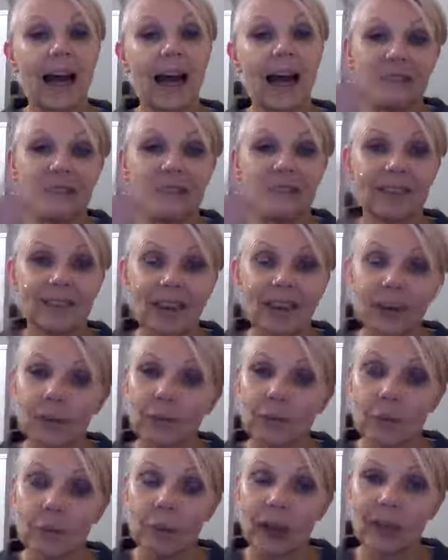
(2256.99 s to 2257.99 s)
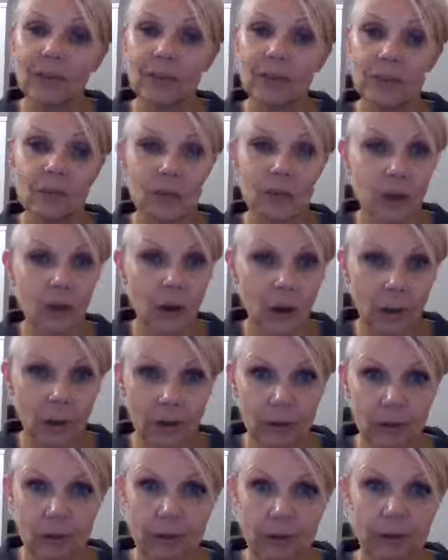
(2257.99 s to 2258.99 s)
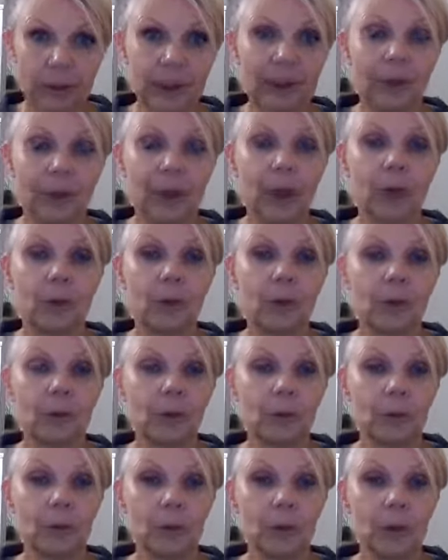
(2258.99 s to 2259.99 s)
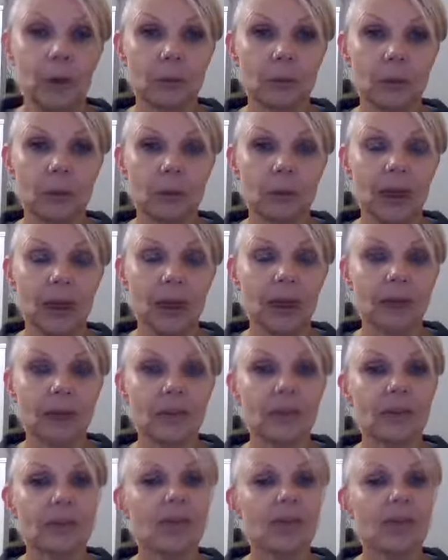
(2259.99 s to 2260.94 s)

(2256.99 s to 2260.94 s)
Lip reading: and a safe space the child can freely go into in the mornings,